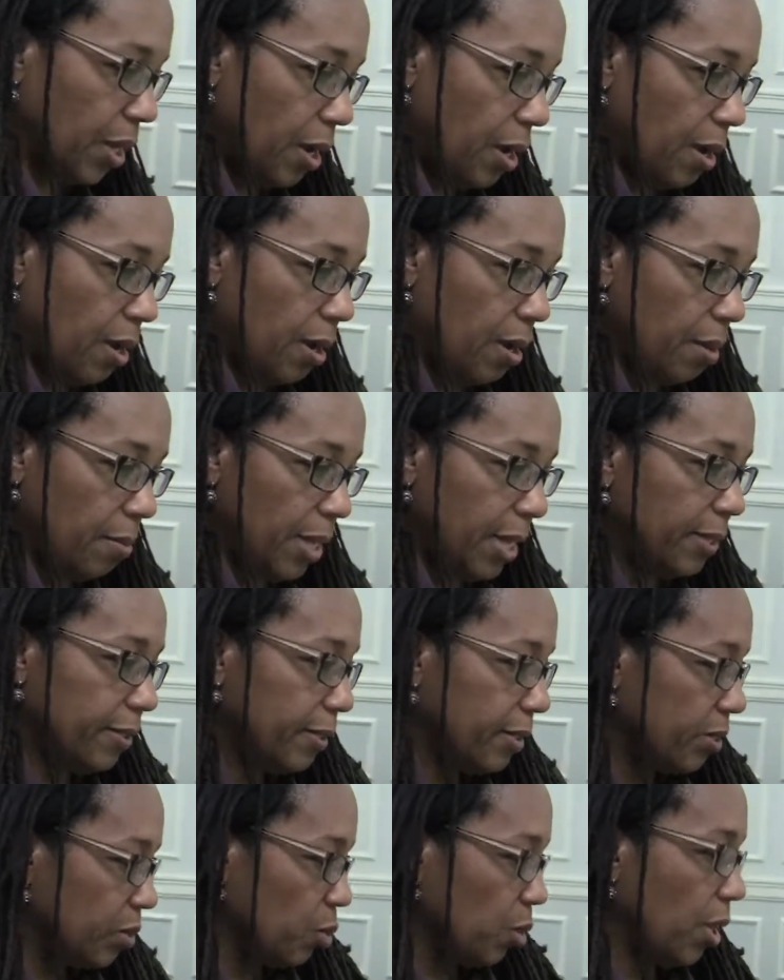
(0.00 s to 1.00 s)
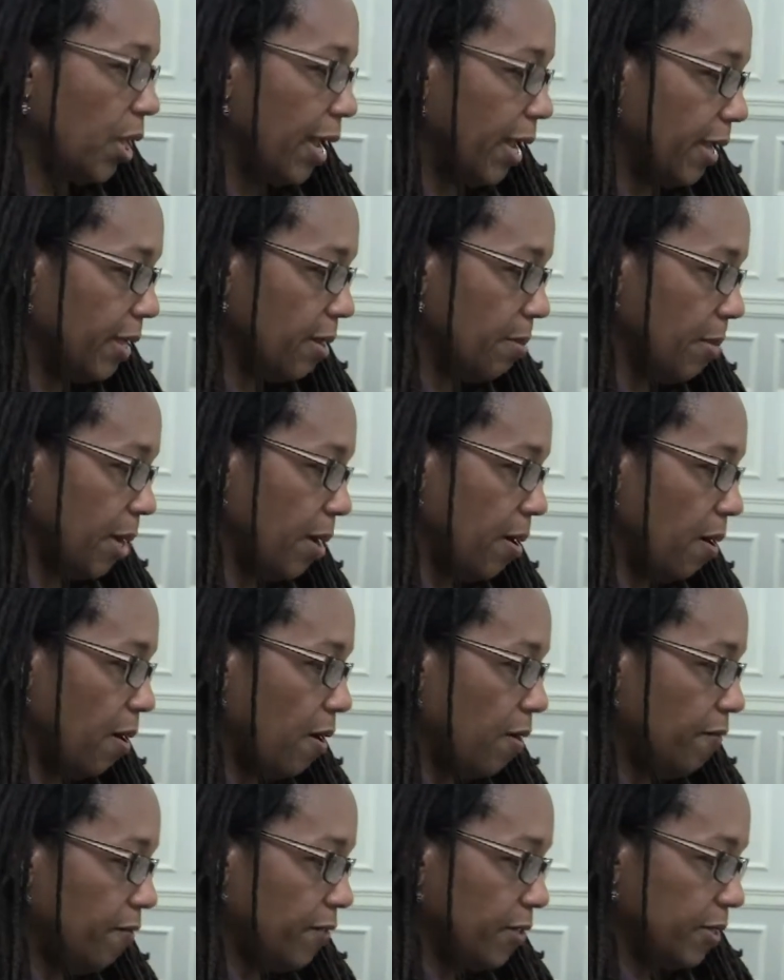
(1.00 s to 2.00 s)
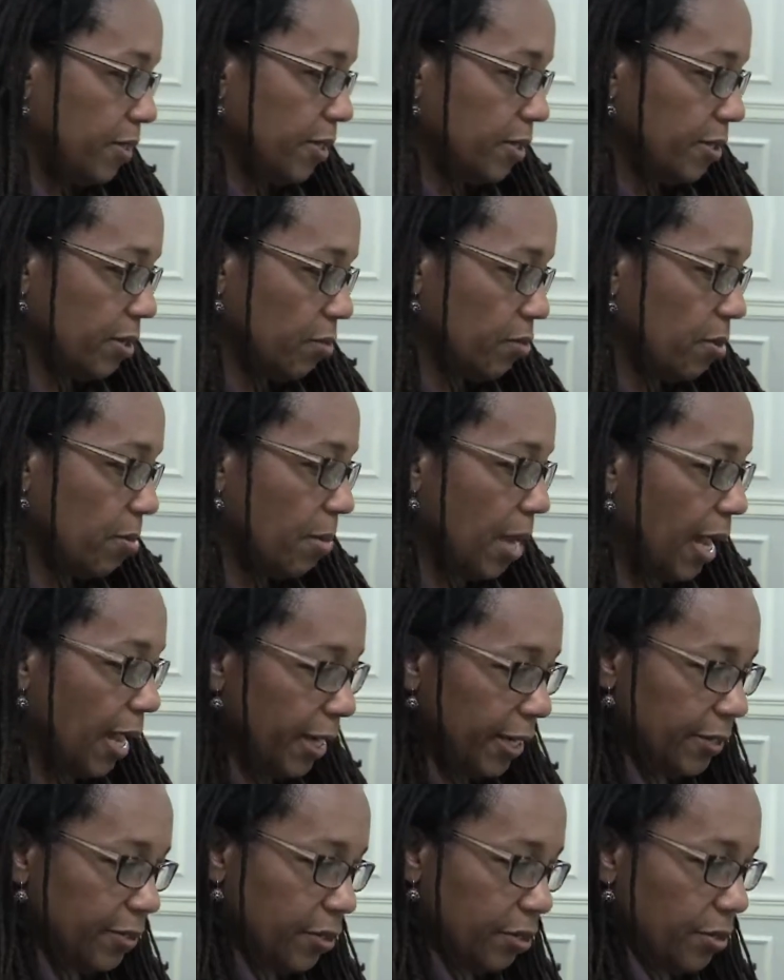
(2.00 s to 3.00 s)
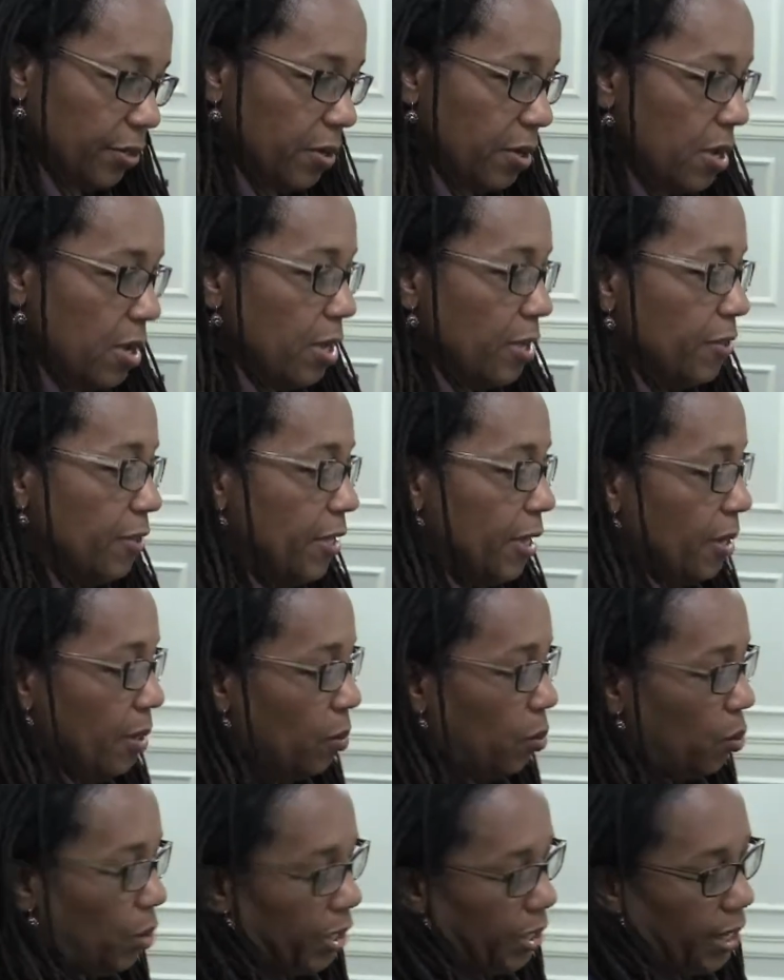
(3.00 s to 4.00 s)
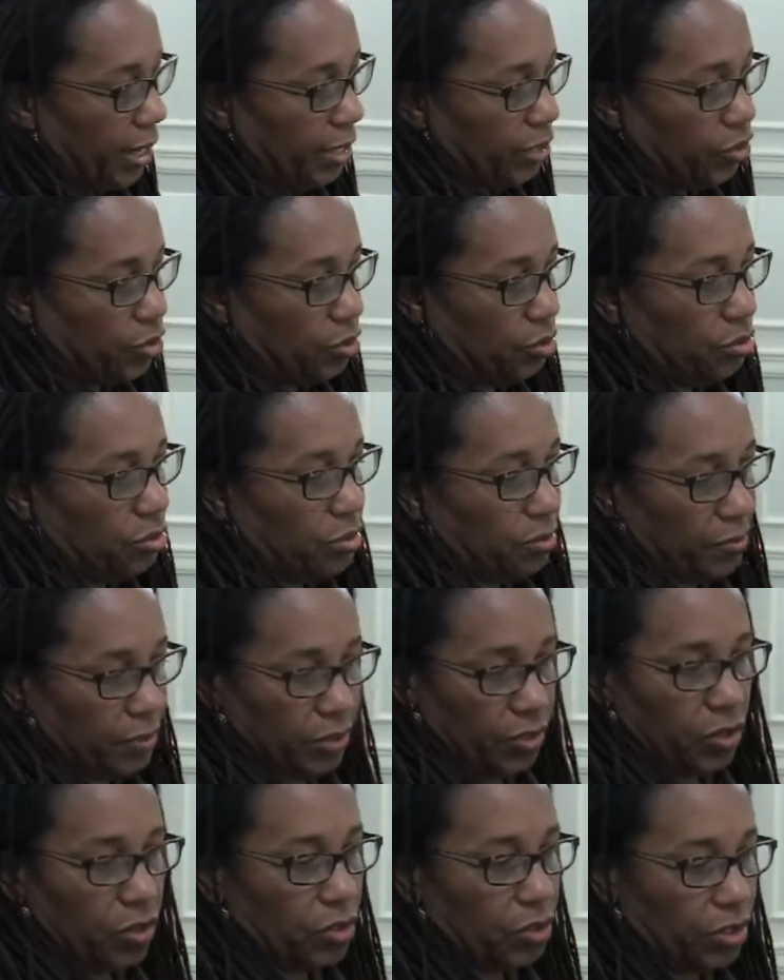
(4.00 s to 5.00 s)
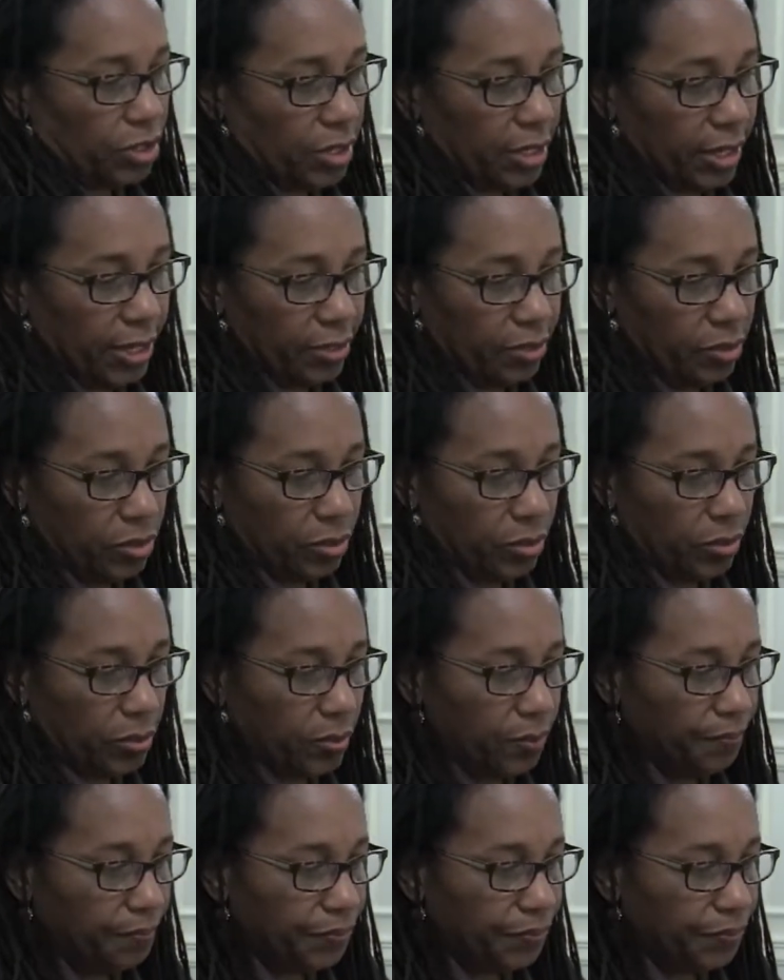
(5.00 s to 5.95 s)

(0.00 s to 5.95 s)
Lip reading: And this will hang in my office as a reminder that when I do the research that I do,